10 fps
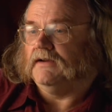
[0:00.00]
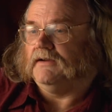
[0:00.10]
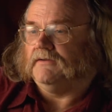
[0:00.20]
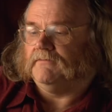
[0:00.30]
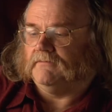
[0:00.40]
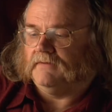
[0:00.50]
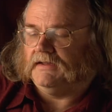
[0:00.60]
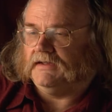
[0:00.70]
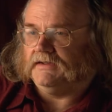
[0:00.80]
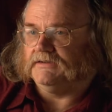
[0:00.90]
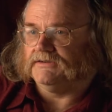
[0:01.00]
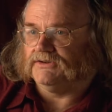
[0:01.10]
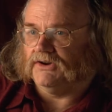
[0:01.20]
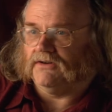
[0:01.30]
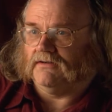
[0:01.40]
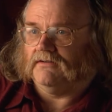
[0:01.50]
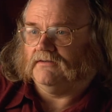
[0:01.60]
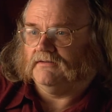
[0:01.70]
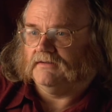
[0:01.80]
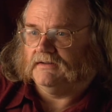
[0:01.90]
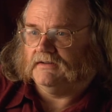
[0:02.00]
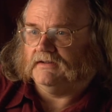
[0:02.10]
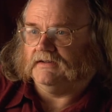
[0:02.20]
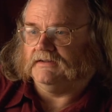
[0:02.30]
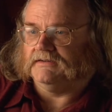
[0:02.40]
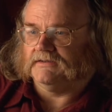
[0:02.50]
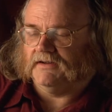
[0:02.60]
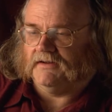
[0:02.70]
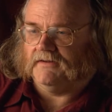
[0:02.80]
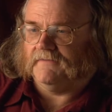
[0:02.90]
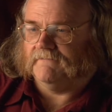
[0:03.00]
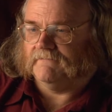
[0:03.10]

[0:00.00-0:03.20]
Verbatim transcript: um, he's young, he's uh,